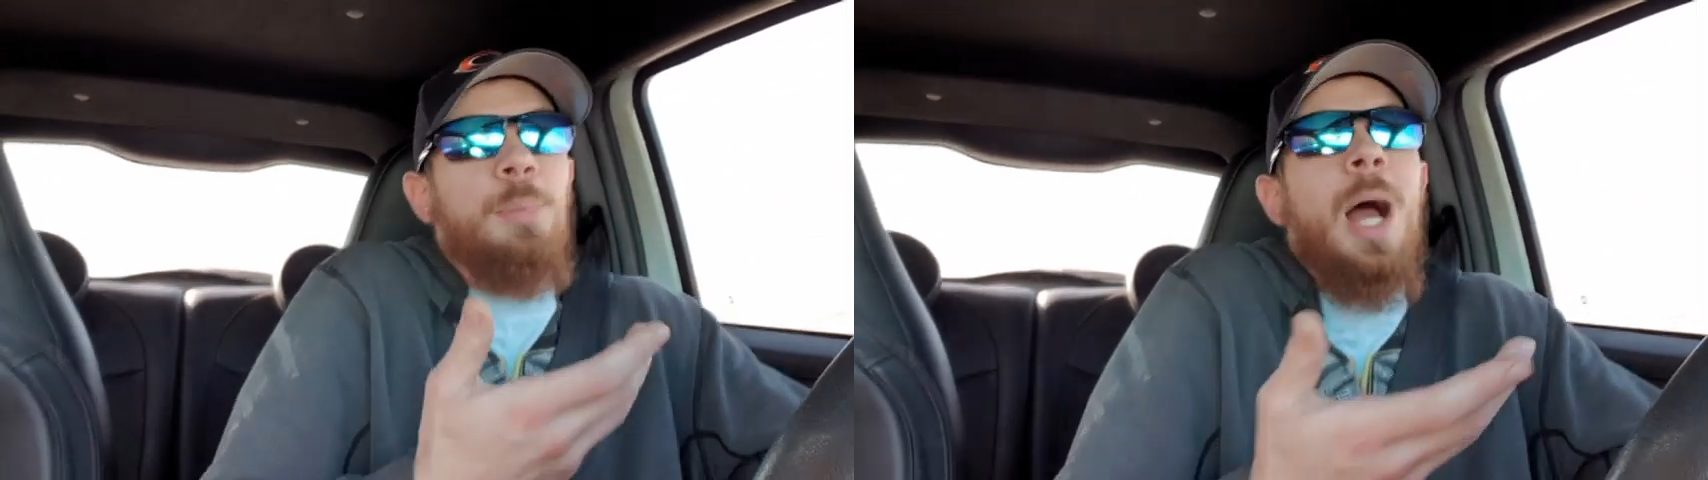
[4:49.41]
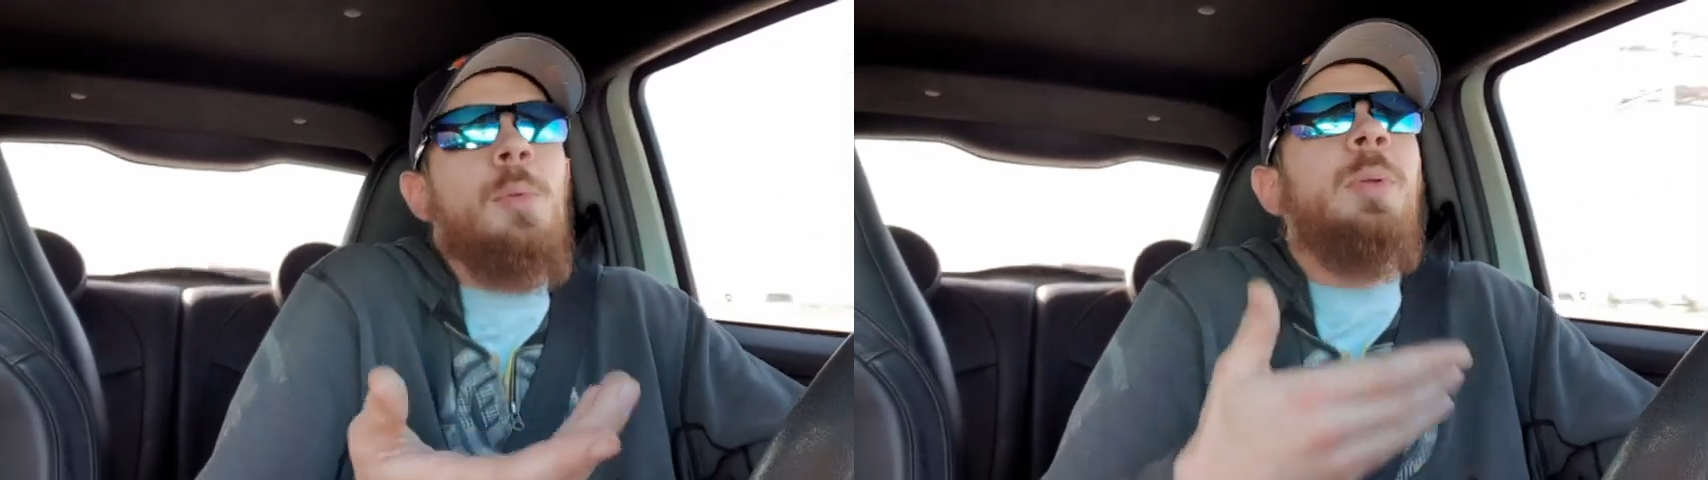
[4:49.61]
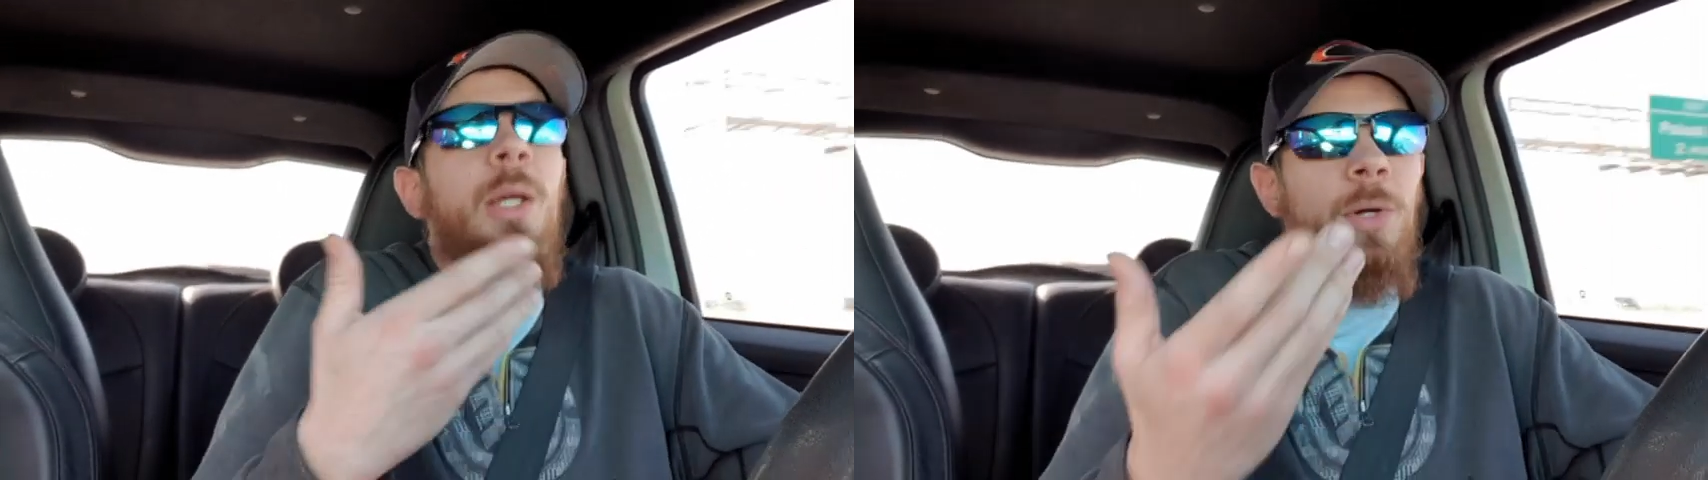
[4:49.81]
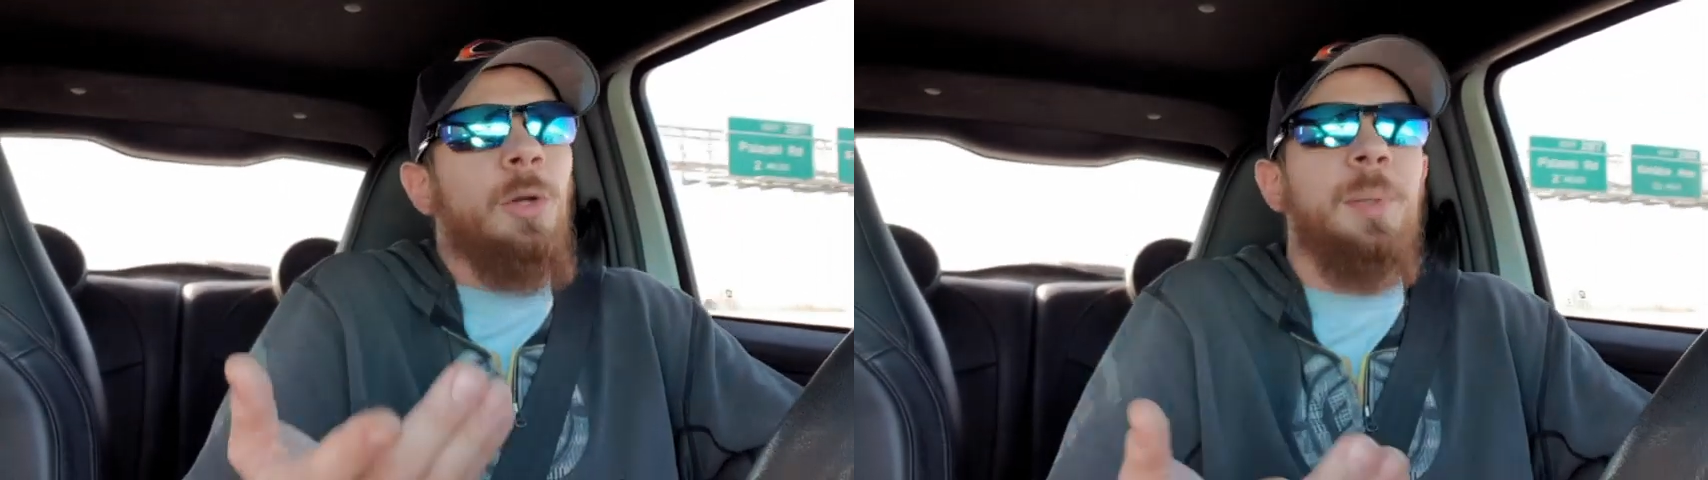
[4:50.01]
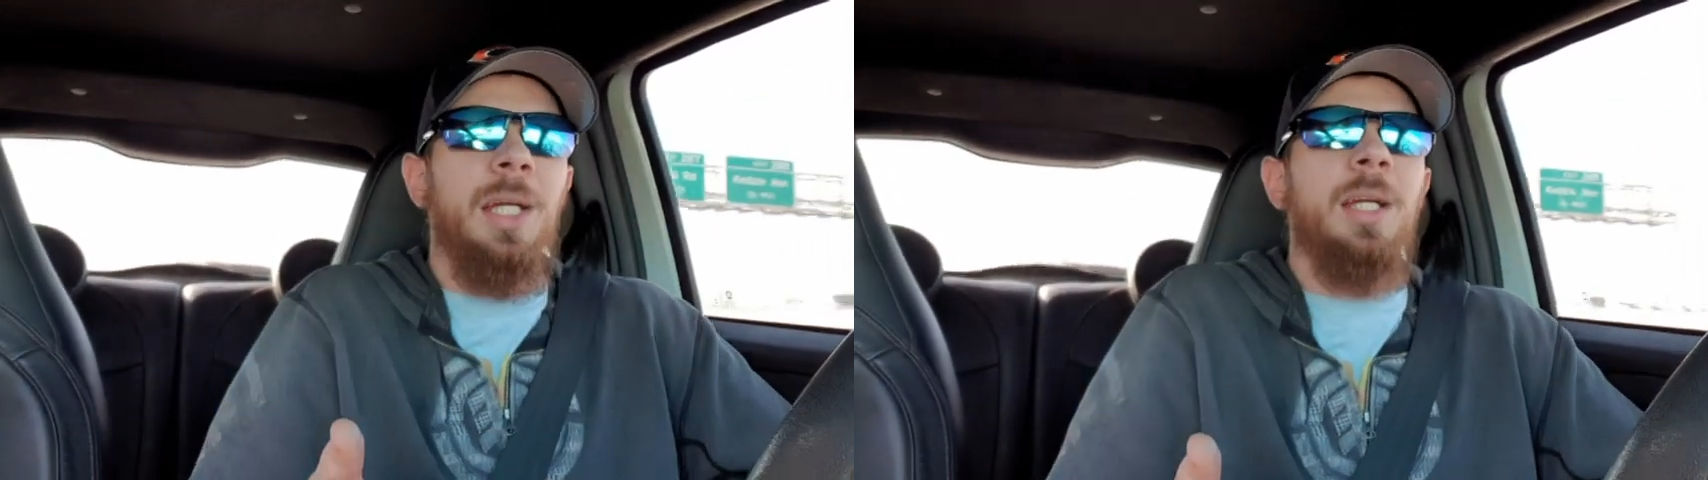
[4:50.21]
there
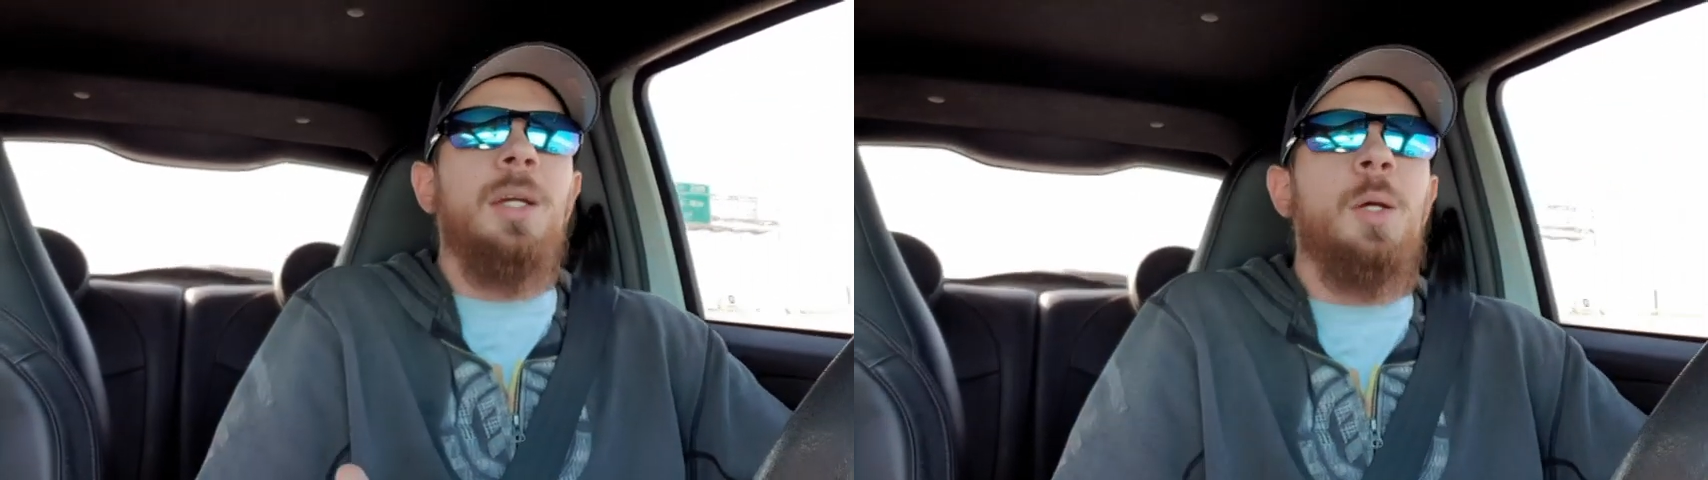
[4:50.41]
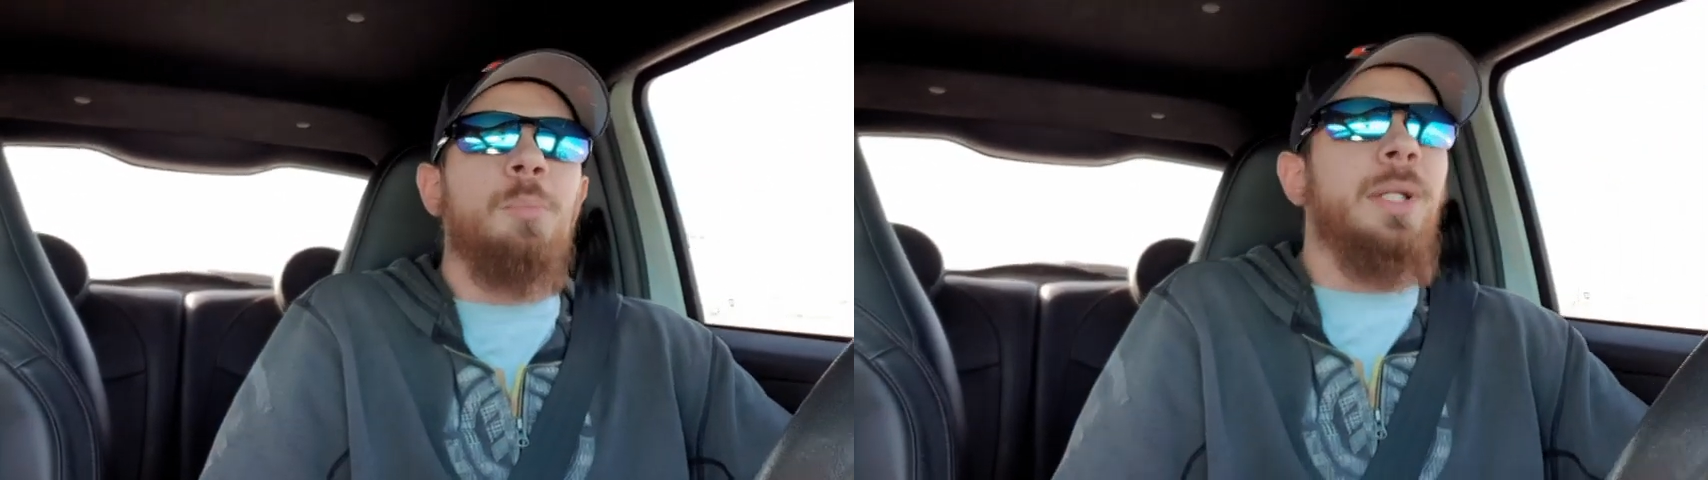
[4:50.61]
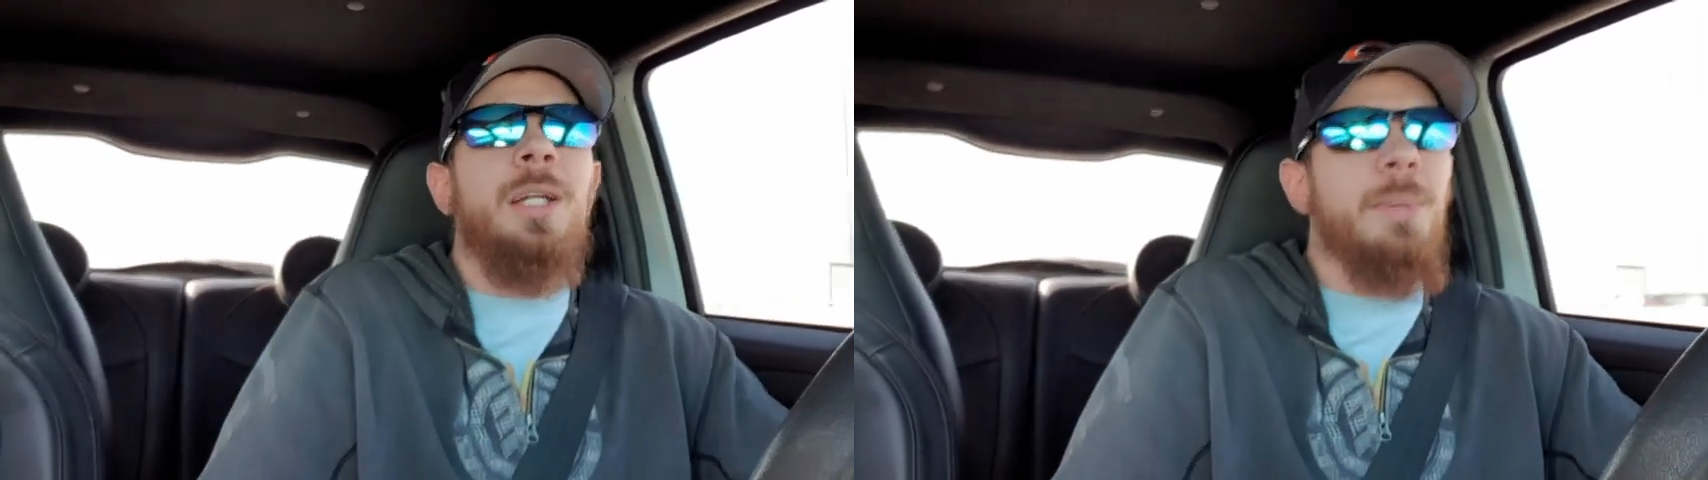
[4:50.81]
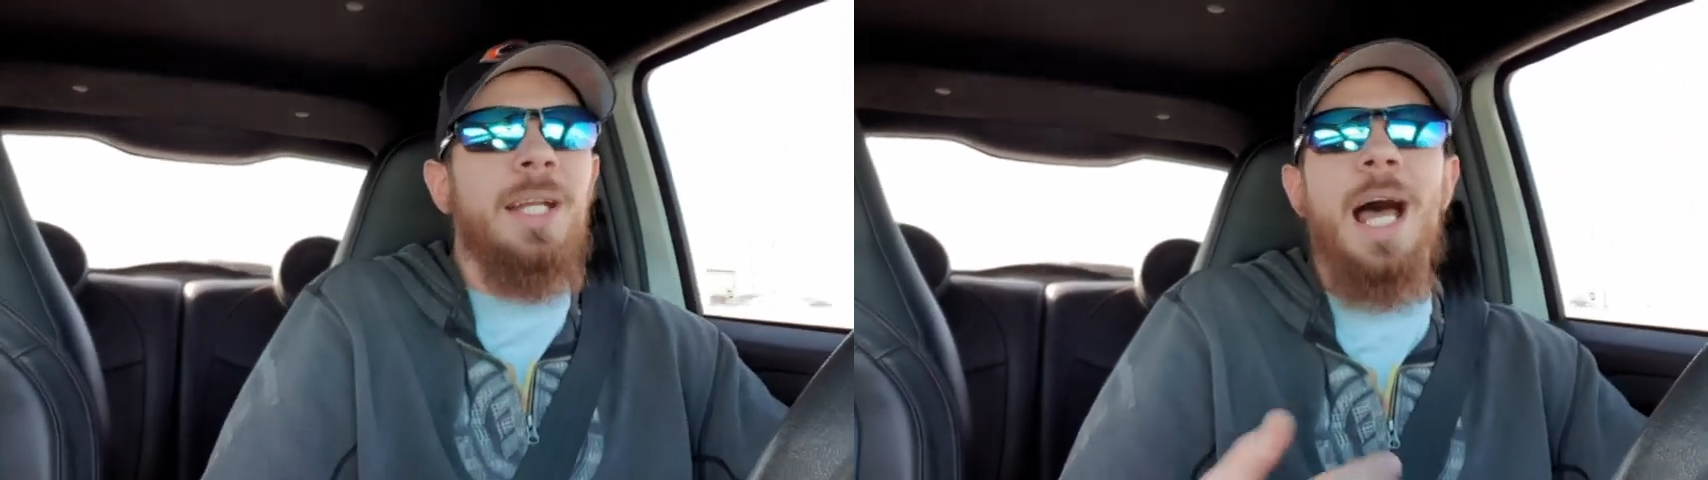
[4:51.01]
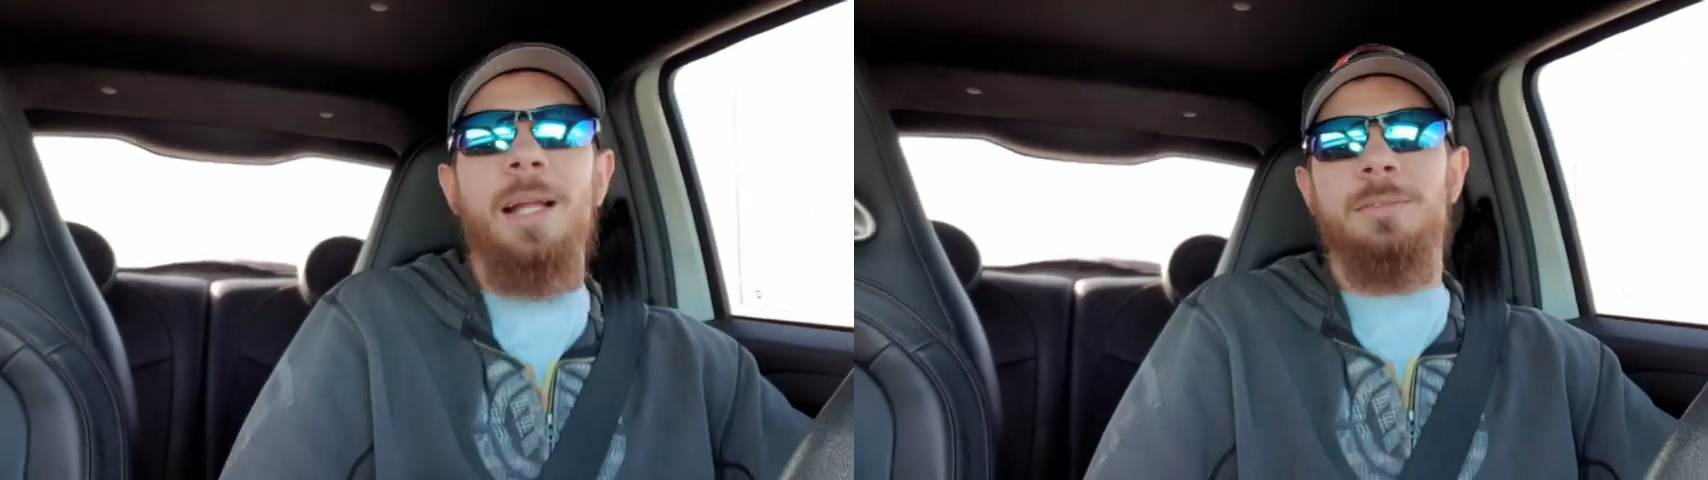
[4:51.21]
probably will be, but
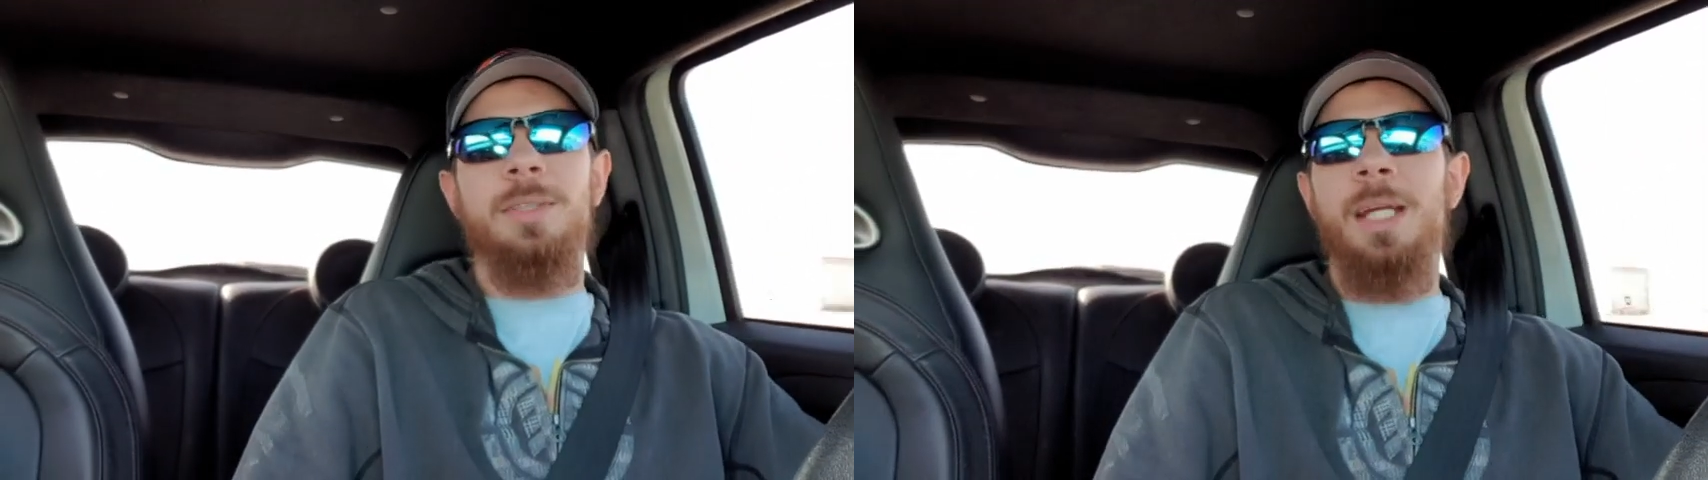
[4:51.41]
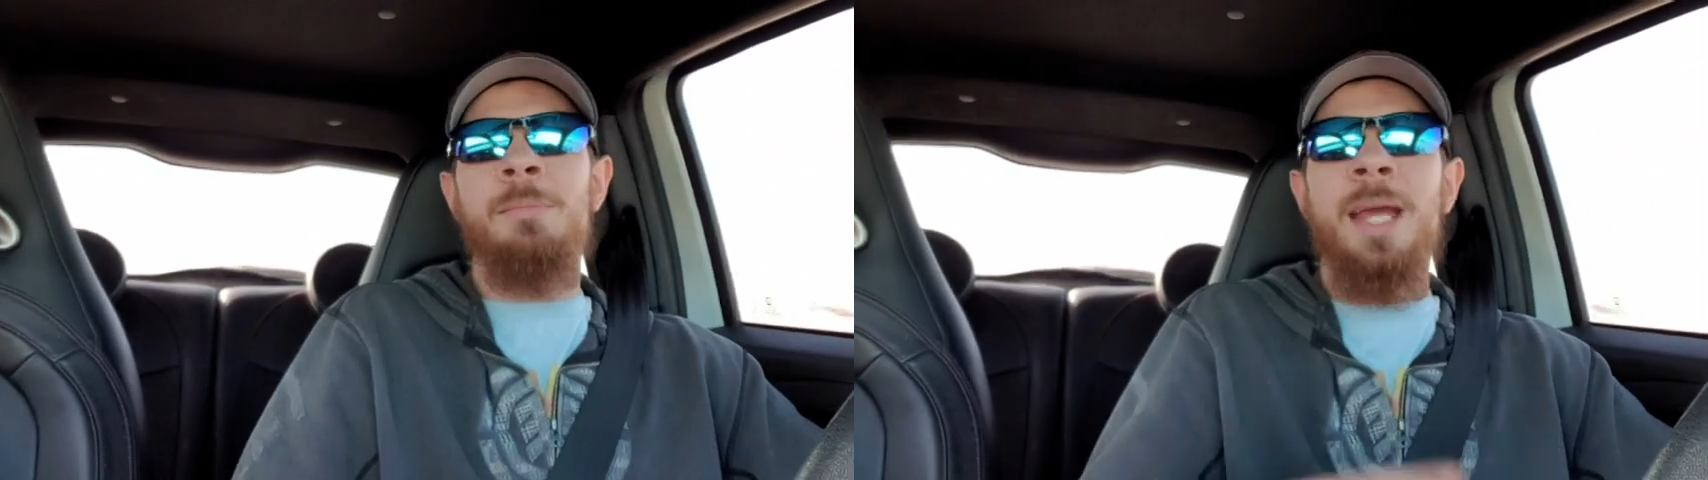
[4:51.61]
there may not.